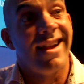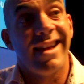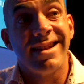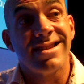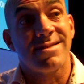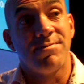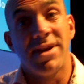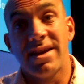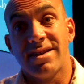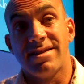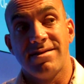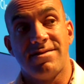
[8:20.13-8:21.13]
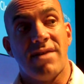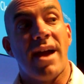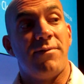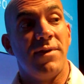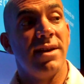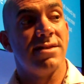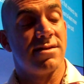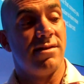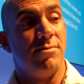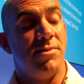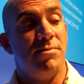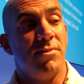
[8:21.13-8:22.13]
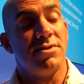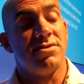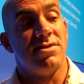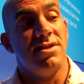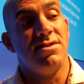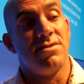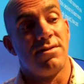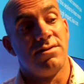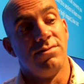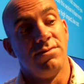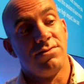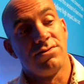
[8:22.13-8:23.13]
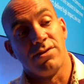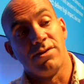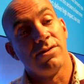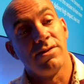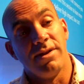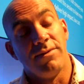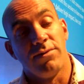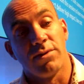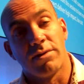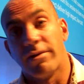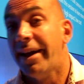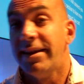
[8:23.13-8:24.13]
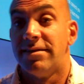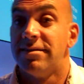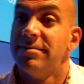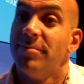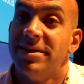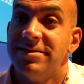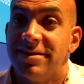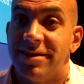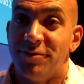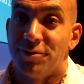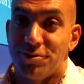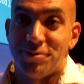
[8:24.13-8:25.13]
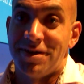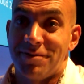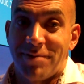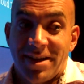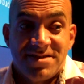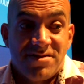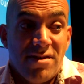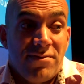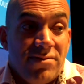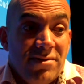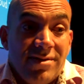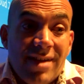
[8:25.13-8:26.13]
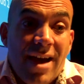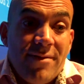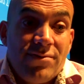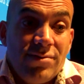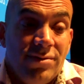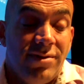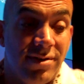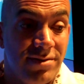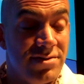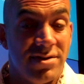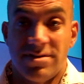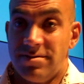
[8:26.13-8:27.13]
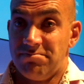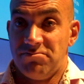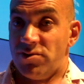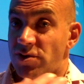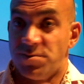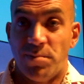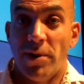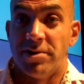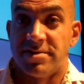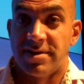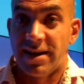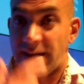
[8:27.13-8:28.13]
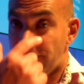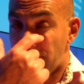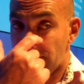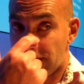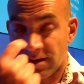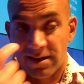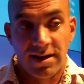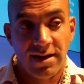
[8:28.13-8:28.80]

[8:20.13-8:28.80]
Talents being, I think it's going to be much easier to show if you're great. Basically, if you're doing great stuff, you don't have to, you know, you just post. And I think,